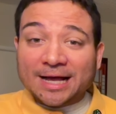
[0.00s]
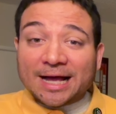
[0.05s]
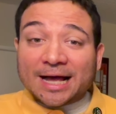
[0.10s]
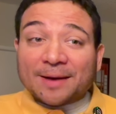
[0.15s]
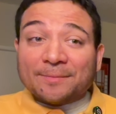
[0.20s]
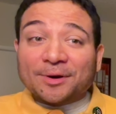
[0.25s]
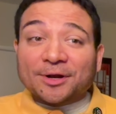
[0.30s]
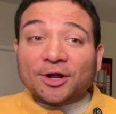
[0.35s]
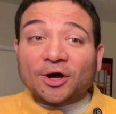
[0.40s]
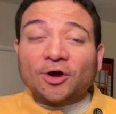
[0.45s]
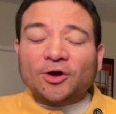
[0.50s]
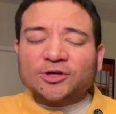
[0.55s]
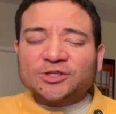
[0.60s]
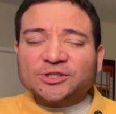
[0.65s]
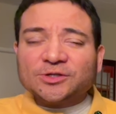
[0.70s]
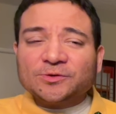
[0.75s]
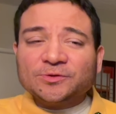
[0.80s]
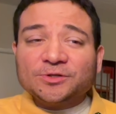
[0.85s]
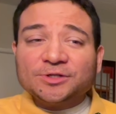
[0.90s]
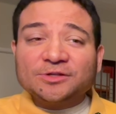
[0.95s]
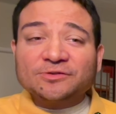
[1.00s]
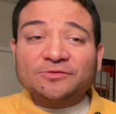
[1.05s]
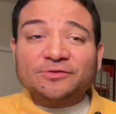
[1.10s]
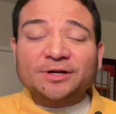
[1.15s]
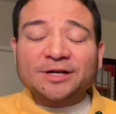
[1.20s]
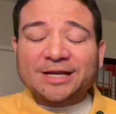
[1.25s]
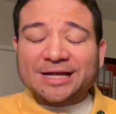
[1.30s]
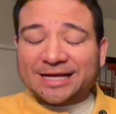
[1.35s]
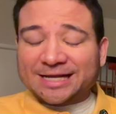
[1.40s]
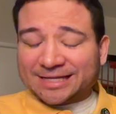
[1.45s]
but also
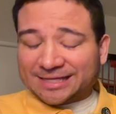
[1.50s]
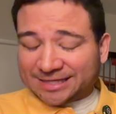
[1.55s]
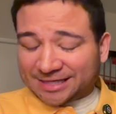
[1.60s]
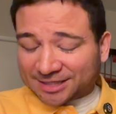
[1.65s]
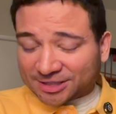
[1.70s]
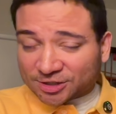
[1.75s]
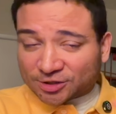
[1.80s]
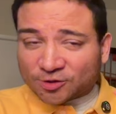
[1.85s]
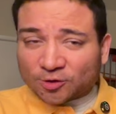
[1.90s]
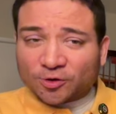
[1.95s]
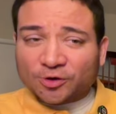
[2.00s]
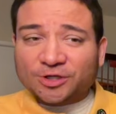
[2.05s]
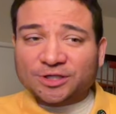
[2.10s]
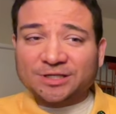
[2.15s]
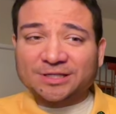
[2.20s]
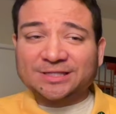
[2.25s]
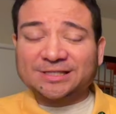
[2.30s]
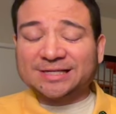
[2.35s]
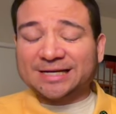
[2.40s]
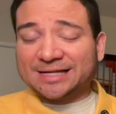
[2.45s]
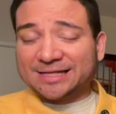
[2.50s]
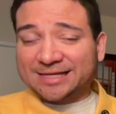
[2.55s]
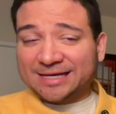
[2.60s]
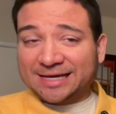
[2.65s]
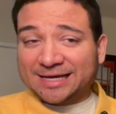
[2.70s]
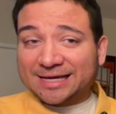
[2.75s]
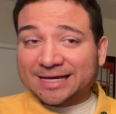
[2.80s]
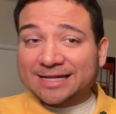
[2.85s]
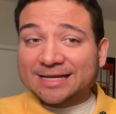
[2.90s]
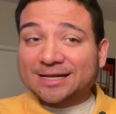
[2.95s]
different distortions that they
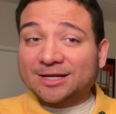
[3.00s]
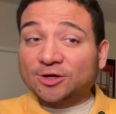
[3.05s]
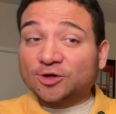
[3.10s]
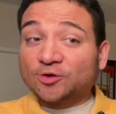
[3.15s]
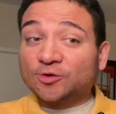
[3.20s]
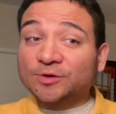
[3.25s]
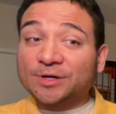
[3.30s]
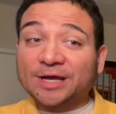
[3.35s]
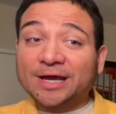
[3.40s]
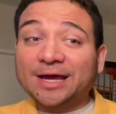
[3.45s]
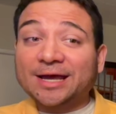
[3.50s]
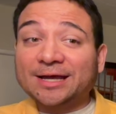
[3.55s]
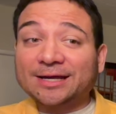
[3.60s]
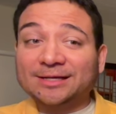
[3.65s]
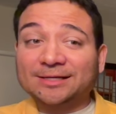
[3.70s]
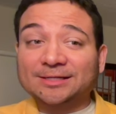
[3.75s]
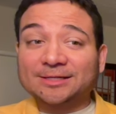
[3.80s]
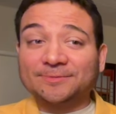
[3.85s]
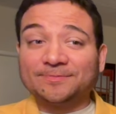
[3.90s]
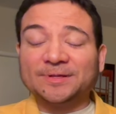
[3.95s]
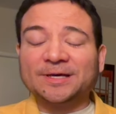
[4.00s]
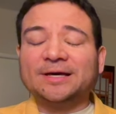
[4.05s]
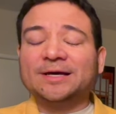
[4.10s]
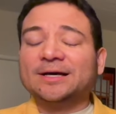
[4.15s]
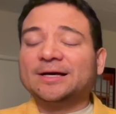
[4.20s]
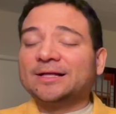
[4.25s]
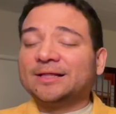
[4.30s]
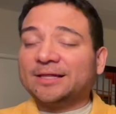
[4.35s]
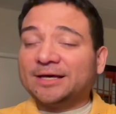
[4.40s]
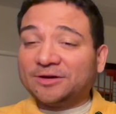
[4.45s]
can create,
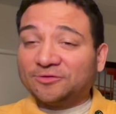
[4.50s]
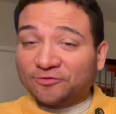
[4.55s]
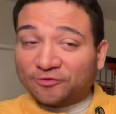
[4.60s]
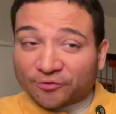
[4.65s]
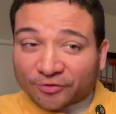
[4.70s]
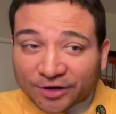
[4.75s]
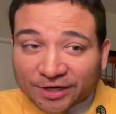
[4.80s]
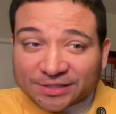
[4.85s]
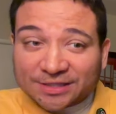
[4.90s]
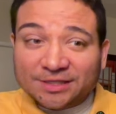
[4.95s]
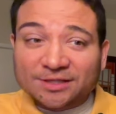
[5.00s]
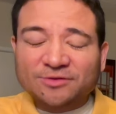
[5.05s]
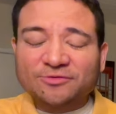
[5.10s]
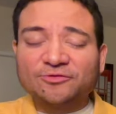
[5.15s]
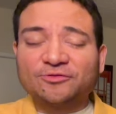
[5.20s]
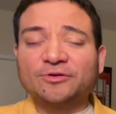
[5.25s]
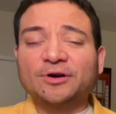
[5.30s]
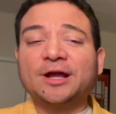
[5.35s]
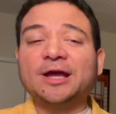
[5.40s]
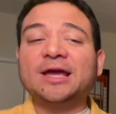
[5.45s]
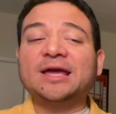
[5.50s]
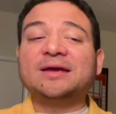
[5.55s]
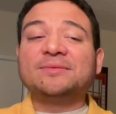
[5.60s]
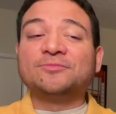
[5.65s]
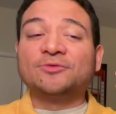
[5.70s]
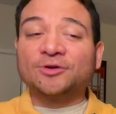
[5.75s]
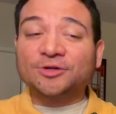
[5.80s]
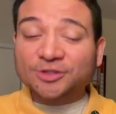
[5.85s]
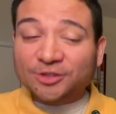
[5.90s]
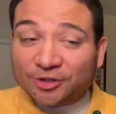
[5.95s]
like freezing the frame,
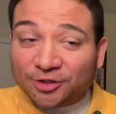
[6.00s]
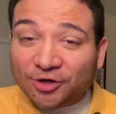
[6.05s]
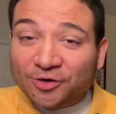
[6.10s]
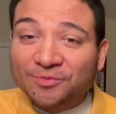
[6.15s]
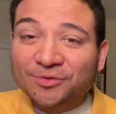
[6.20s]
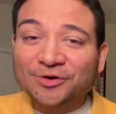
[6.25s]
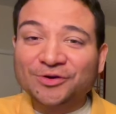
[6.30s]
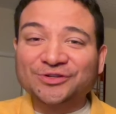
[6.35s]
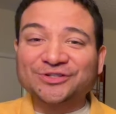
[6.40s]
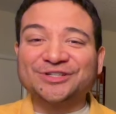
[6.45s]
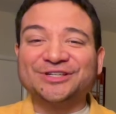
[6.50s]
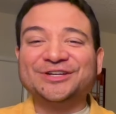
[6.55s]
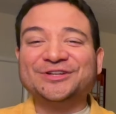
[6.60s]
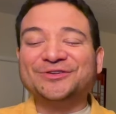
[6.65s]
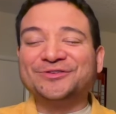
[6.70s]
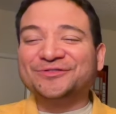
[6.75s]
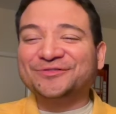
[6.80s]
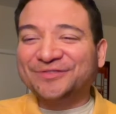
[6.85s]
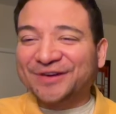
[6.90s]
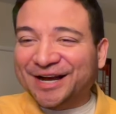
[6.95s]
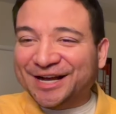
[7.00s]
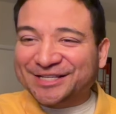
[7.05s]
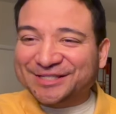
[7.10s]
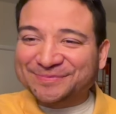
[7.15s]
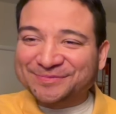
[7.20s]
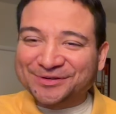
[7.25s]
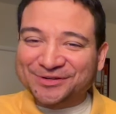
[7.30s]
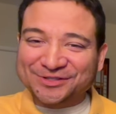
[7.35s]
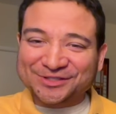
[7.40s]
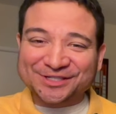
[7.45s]
or slow motion, or fast
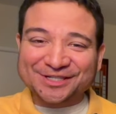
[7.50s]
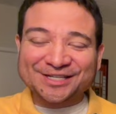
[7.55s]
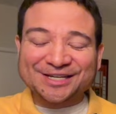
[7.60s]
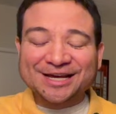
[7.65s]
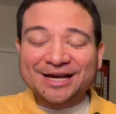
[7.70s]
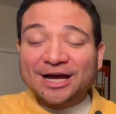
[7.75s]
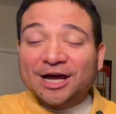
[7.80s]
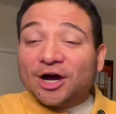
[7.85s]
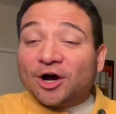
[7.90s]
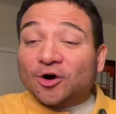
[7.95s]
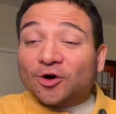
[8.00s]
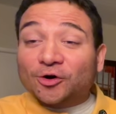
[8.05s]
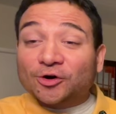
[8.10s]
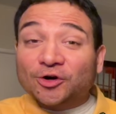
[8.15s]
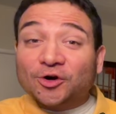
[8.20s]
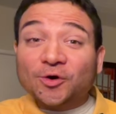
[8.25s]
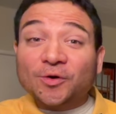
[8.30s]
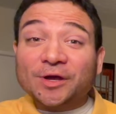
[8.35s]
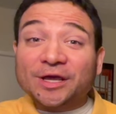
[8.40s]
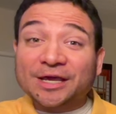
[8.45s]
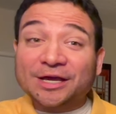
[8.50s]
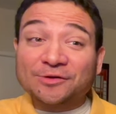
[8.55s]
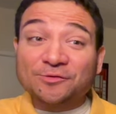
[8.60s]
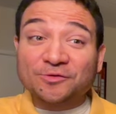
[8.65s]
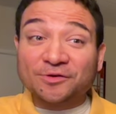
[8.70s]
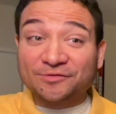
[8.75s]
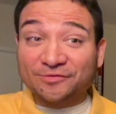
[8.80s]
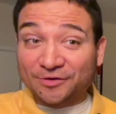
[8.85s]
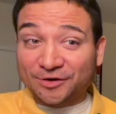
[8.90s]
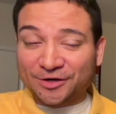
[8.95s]
motion, or going in
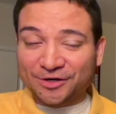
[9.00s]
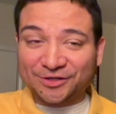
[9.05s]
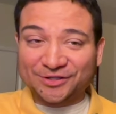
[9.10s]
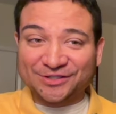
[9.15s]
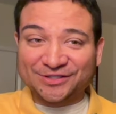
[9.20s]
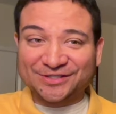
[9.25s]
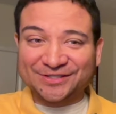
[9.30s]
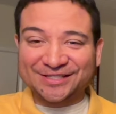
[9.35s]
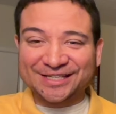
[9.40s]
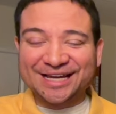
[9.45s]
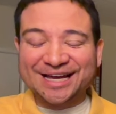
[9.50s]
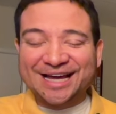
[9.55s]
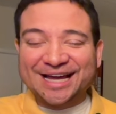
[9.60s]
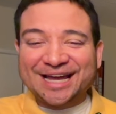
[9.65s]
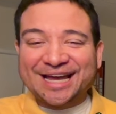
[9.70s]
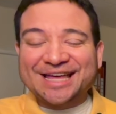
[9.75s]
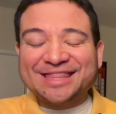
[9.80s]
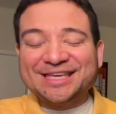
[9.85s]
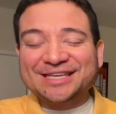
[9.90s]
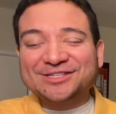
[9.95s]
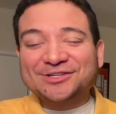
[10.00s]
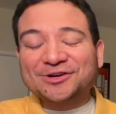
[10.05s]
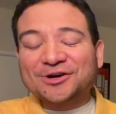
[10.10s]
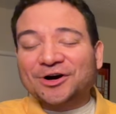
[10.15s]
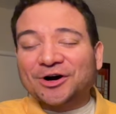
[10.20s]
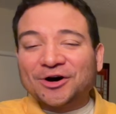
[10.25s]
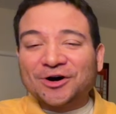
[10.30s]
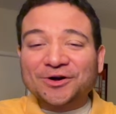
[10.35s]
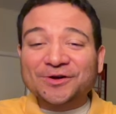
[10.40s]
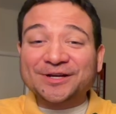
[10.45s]
reverse. And these are
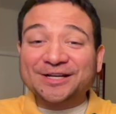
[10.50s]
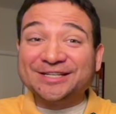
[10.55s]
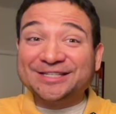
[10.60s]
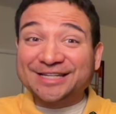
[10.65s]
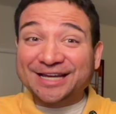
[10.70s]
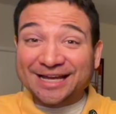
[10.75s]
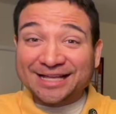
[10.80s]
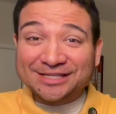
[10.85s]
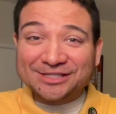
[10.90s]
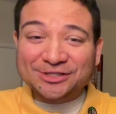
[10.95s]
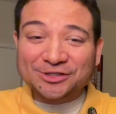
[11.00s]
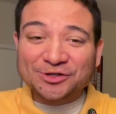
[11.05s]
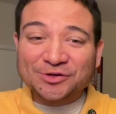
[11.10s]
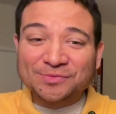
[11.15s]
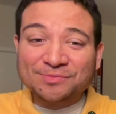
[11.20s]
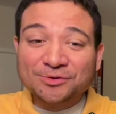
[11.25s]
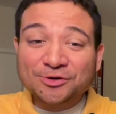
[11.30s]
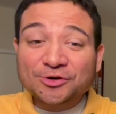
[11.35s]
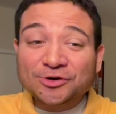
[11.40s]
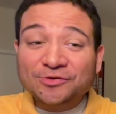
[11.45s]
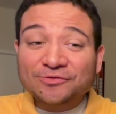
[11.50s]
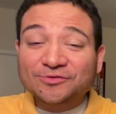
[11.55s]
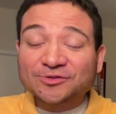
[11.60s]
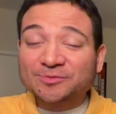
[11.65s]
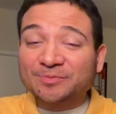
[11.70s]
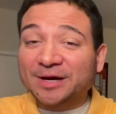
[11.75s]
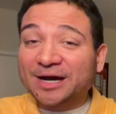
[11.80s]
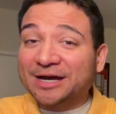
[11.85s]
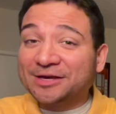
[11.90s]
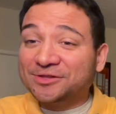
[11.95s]
all intentional moves
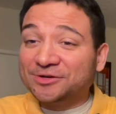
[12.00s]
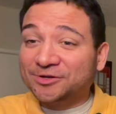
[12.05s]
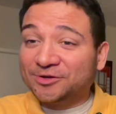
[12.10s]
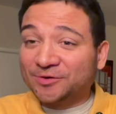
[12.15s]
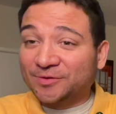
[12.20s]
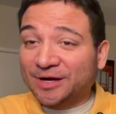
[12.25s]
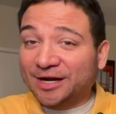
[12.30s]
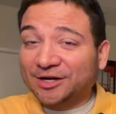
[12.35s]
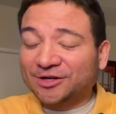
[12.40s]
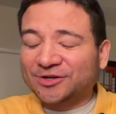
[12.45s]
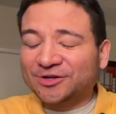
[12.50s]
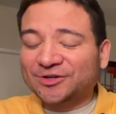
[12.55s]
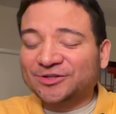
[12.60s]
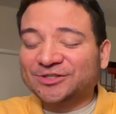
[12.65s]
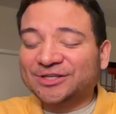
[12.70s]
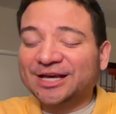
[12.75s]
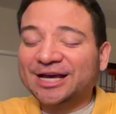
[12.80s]
by the directors.